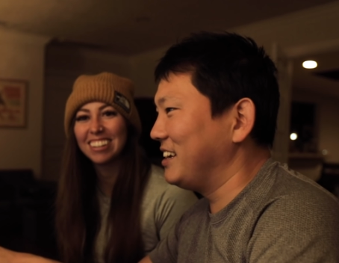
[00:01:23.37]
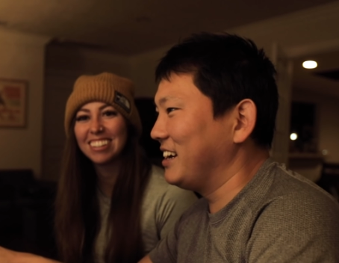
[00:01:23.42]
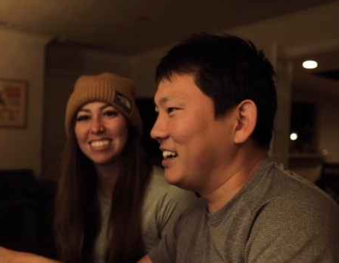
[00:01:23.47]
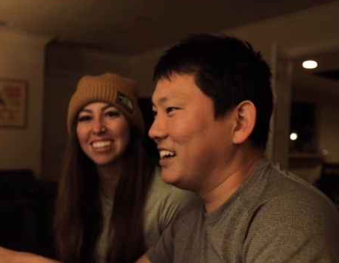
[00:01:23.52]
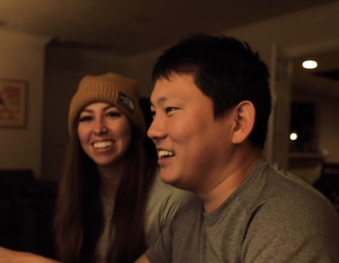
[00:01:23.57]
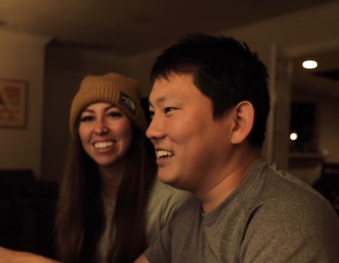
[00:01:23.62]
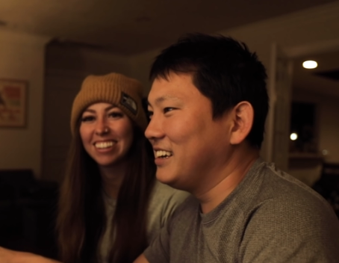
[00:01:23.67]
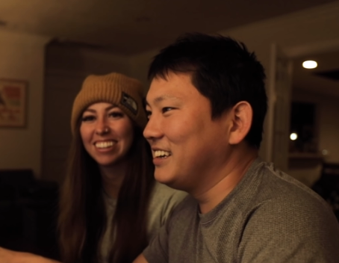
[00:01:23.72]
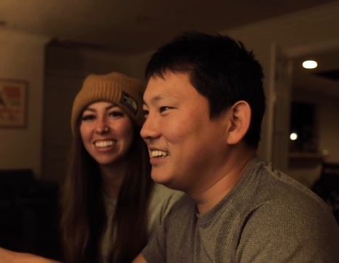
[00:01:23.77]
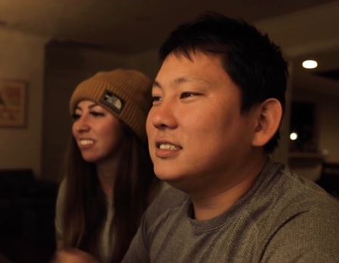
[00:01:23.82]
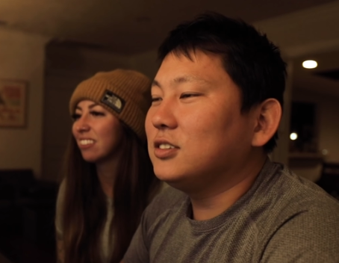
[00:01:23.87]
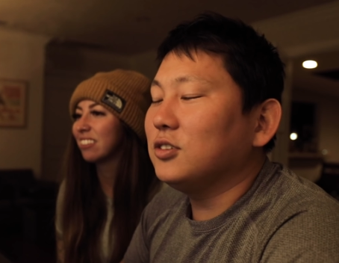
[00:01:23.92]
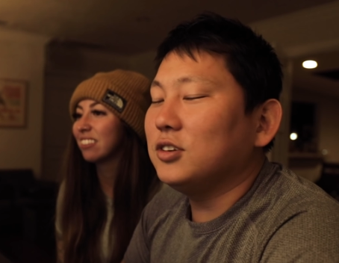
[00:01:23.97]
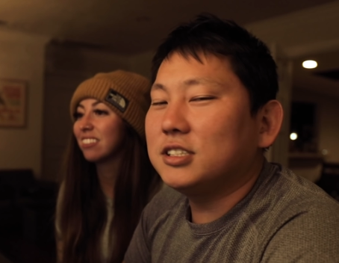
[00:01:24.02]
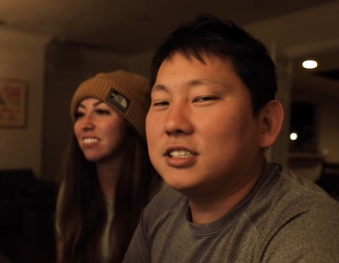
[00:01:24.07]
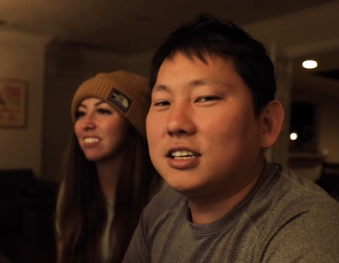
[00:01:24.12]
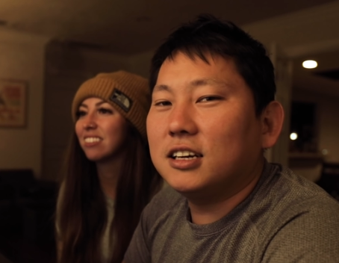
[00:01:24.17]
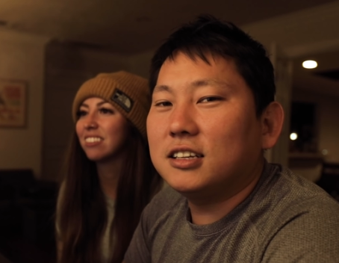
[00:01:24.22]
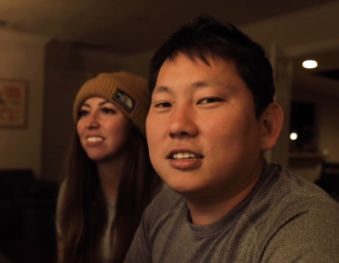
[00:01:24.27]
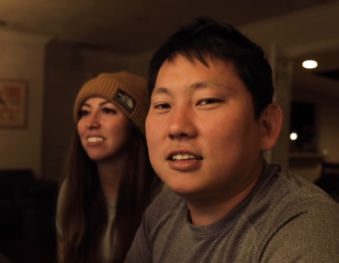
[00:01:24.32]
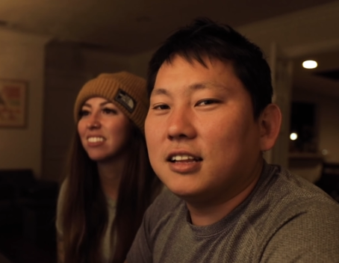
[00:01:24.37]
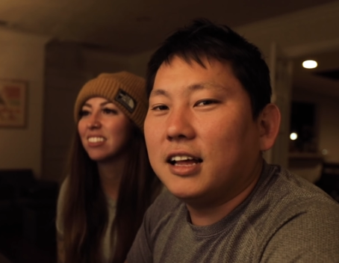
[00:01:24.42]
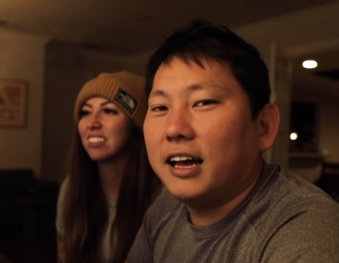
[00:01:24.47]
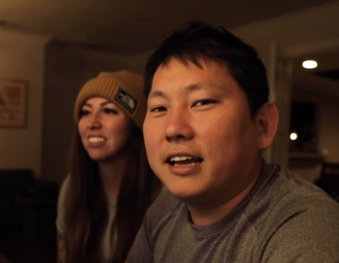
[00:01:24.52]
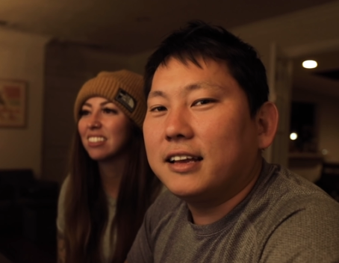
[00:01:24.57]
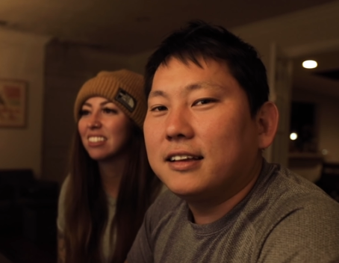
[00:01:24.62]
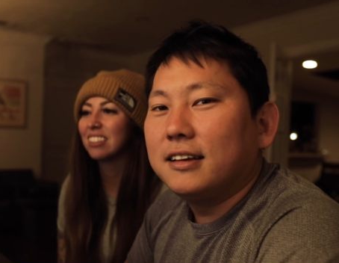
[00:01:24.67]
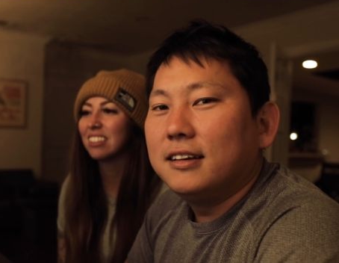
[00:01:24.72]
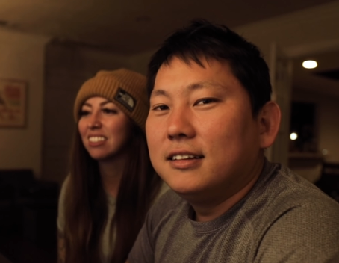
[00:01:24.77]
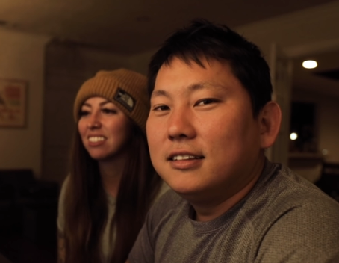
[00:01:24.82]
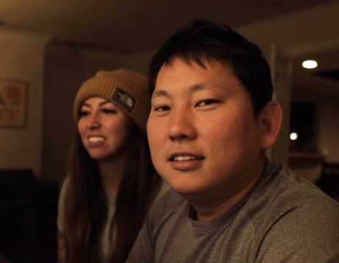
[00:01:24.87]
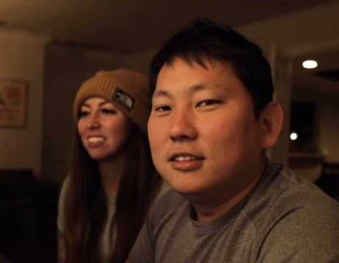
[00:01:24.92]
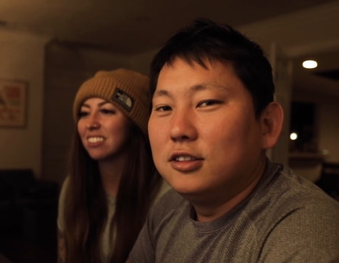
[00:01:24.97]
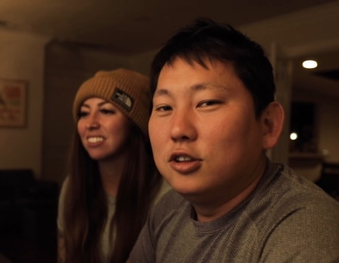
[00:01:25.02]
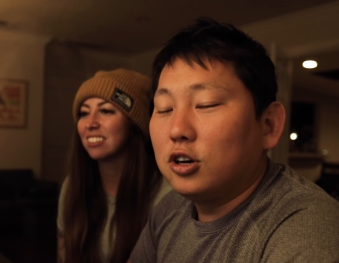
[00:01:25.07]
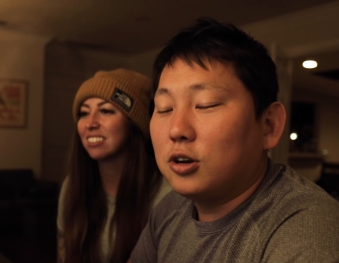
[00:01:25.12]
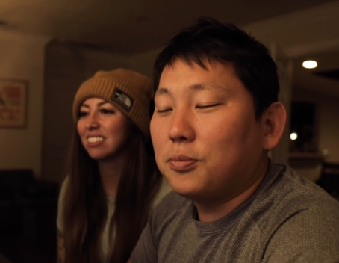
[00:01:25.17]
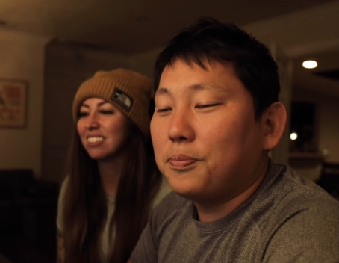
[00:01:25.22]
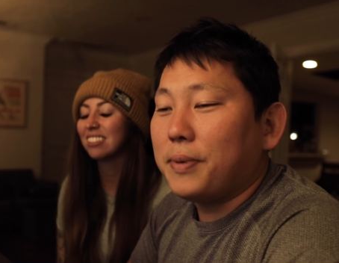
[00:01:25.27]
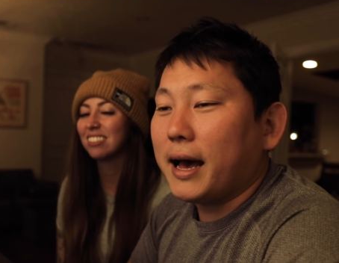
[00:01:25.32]
Speaker 1: Yeah, it's always good to like
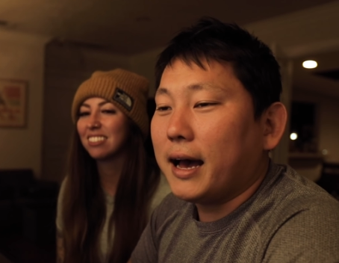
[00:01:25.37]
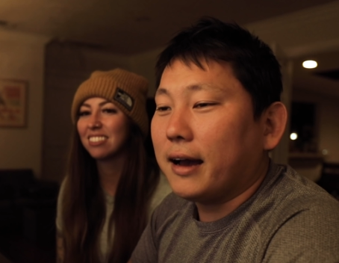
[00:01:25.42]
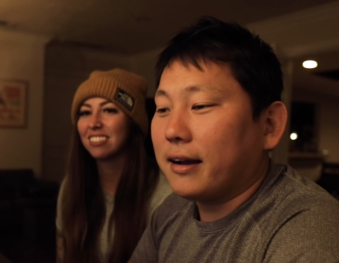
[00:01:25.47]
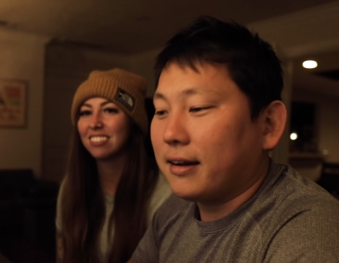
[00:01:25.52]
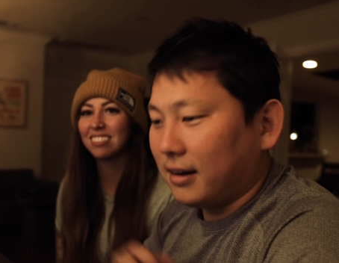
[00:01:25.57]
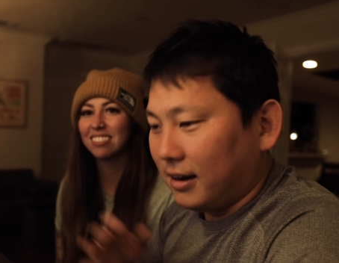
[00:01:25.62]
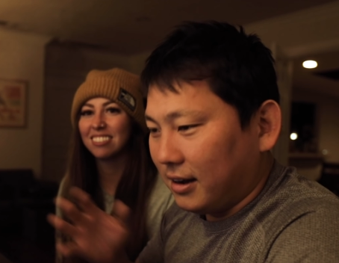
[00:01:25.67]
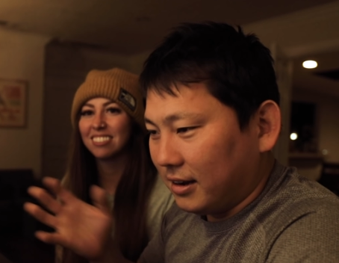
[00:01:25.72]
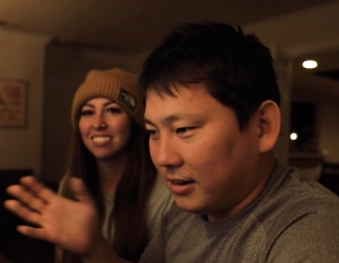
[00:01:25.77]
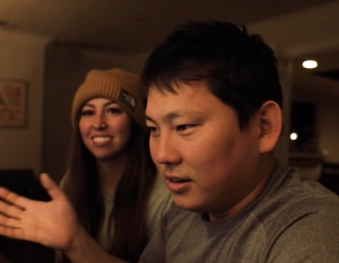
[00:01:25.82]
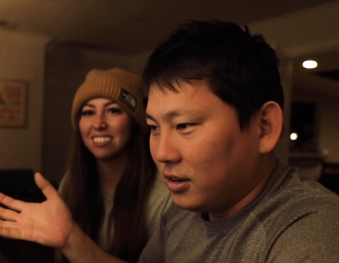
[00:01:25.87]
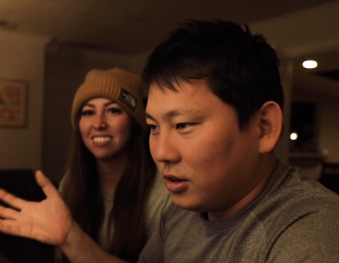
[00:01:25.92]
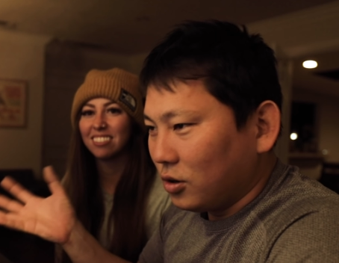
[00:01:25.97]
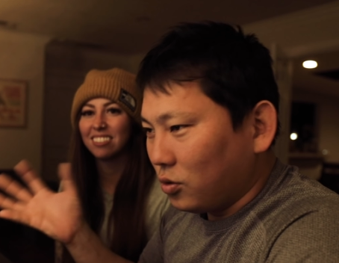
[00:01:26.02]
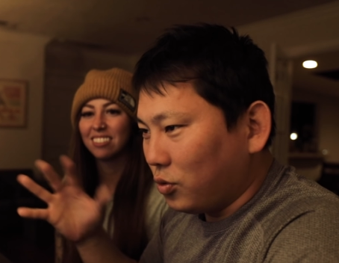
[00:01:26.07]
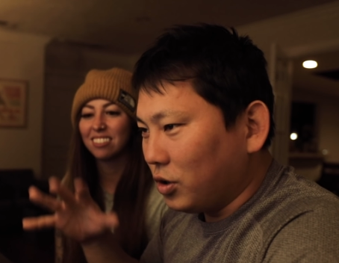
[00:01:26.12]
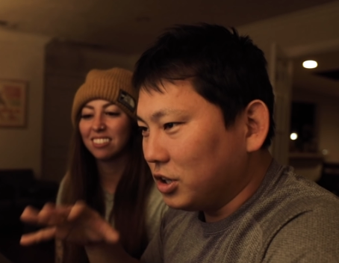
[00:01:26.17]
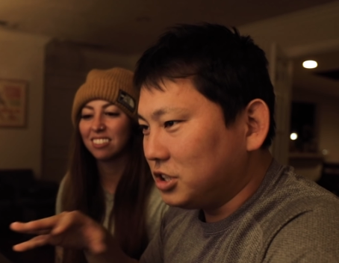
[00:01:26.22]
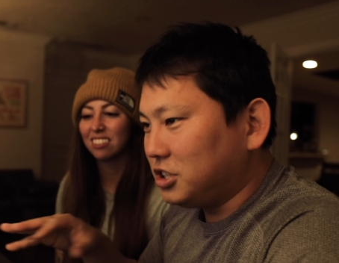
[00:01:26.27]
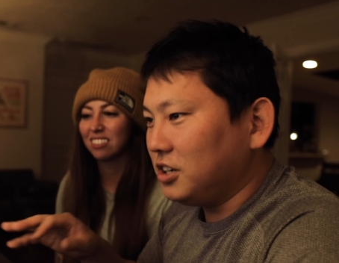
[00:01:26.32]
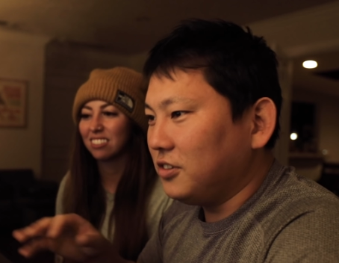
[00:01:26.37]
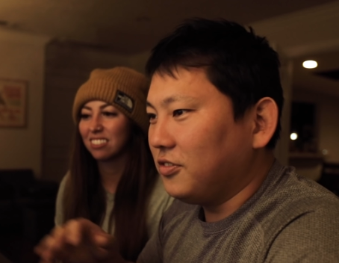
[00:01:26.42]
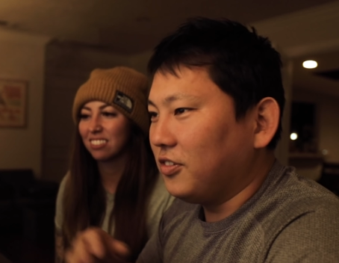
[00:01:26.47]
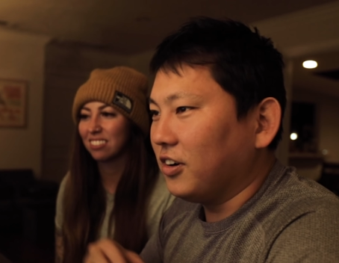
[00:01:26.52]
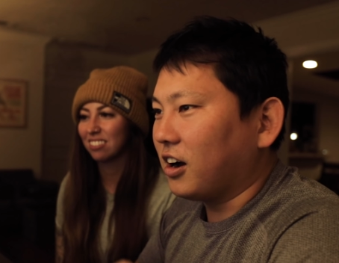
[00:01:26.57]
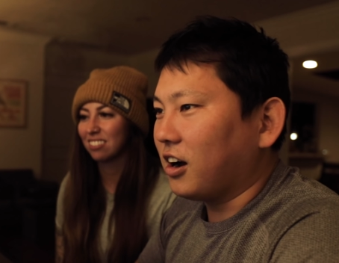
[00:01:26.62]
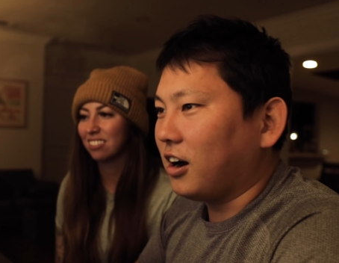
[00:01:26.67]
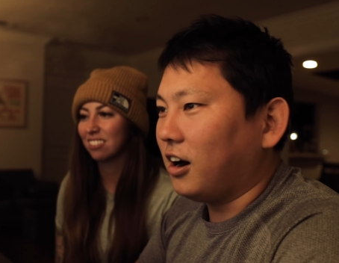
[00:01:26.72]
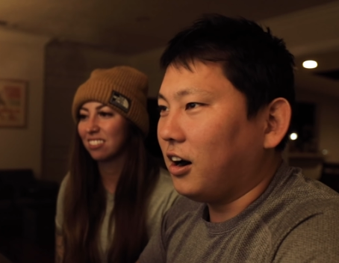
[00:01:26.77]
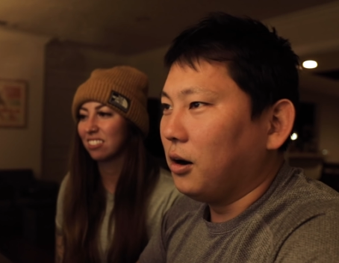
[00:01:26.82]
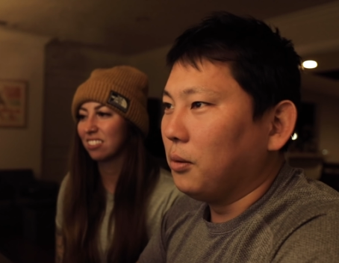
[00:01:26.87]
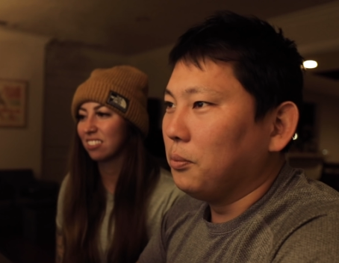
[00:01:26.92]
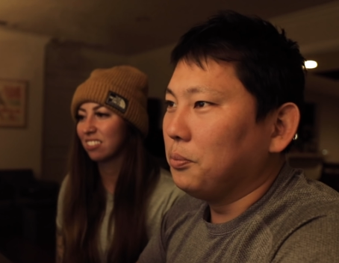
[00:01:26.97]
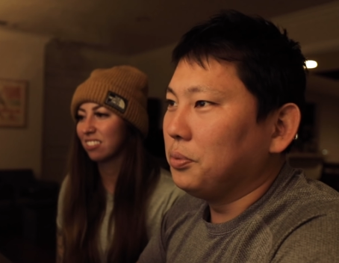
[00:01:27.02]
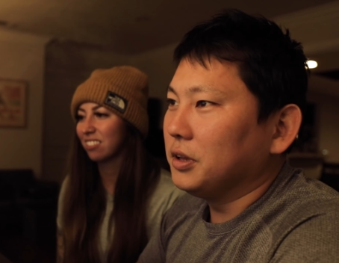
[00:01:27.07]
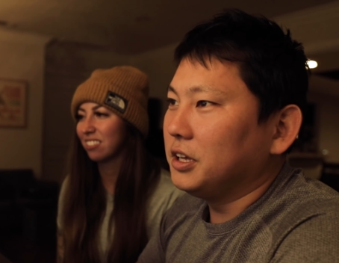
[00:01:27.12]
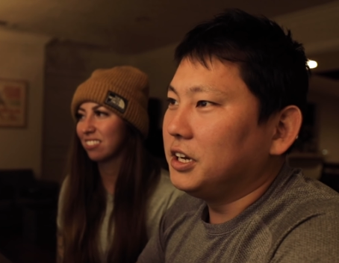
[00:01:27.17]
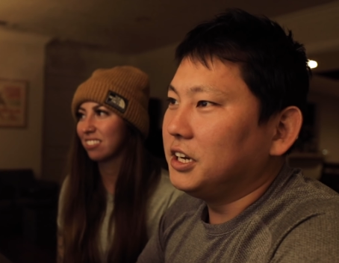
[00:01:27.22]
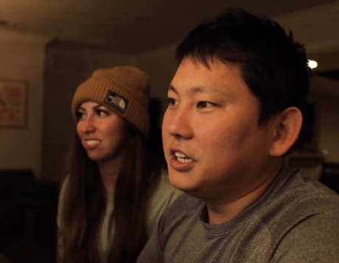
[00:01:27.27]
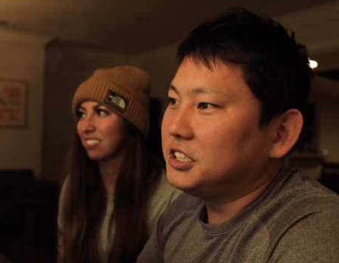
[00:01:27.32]
look back on what you've
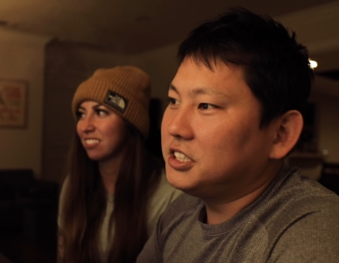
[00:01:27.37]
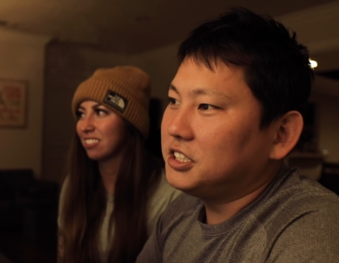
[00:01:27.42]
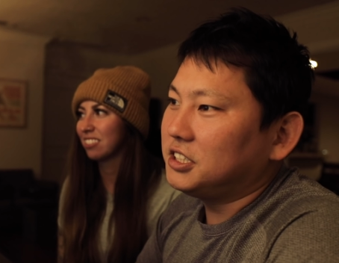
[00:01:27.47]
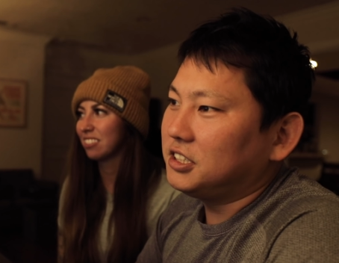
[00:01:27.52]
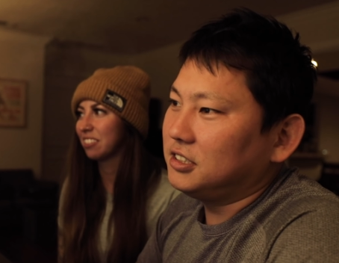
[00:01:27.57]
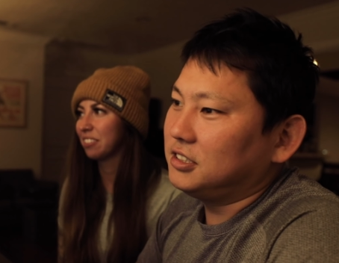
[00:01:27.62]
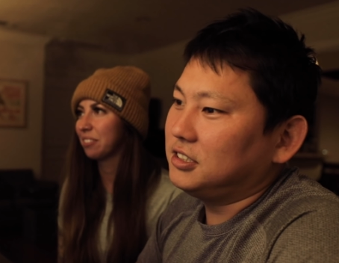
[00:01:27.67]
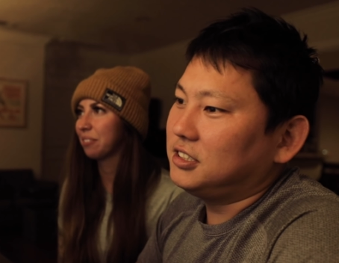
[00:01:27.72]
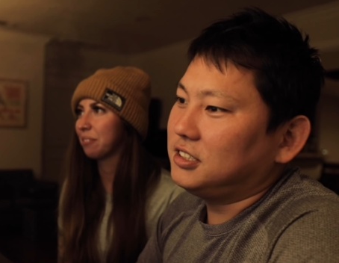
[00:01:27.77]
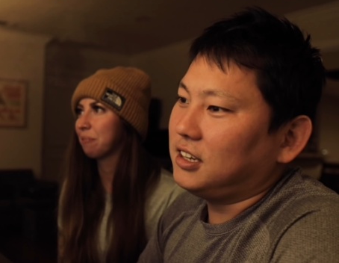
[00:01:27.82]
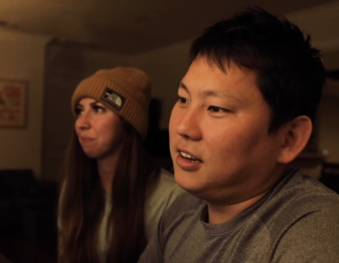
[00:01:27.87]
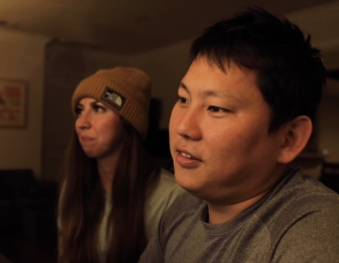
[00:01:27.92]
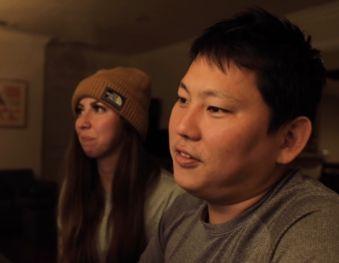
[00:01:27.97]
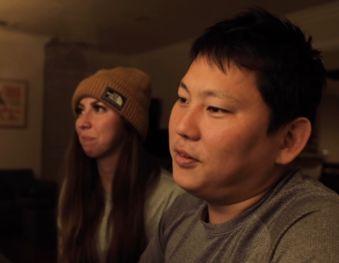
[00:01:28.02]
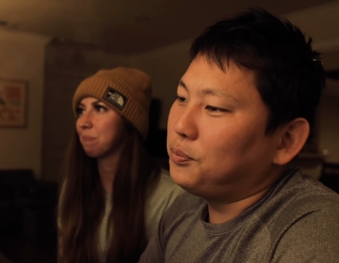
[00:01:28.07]
accomplished and stuff.